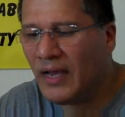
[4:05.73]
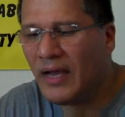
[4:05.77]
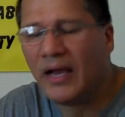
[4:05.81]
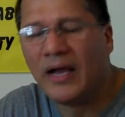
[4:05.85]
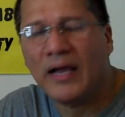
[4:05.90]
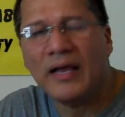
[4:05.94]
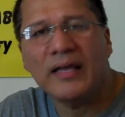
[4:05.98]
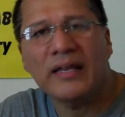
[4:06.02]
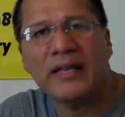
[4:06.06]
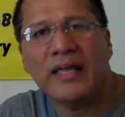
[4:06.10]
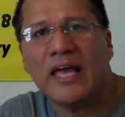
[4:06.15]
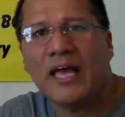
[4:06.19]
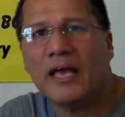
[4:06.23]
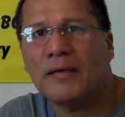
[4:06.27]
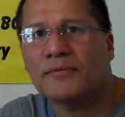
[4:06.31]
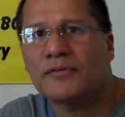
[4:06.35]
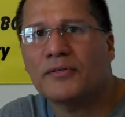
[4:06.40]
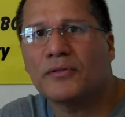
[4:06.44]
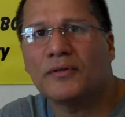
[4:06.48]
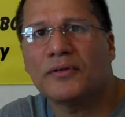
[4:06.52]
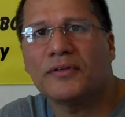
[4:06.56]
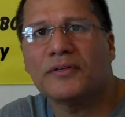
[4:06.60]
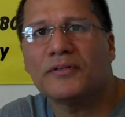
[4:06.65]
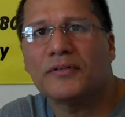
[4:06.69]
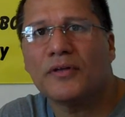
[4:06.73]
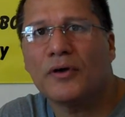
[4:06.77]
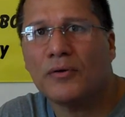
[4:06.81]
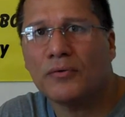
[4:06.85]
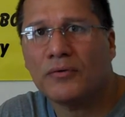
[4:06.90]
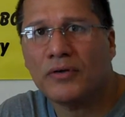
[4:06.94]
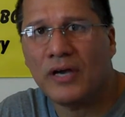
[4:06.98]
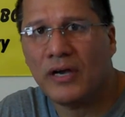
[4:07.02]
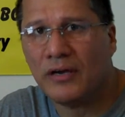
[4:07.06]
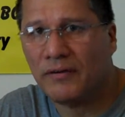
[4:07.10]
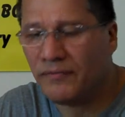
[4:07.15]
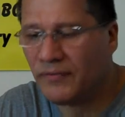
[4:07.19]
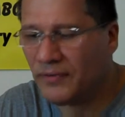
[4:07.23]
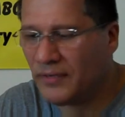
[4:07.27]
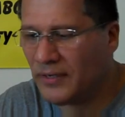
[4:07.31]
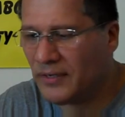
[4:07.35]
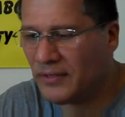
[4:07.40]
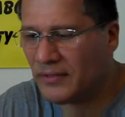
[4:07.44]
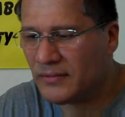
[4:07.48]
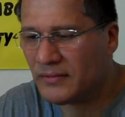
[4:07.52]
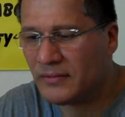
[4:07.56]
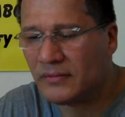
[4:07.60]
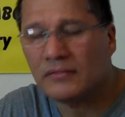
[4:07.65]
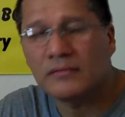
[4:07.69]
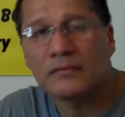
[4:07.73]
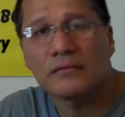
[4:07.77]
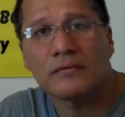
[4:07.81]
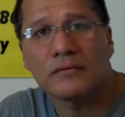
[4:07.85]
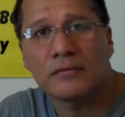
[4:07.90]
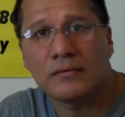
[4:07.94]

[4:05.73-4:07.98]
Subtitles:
I had absolutely no confidence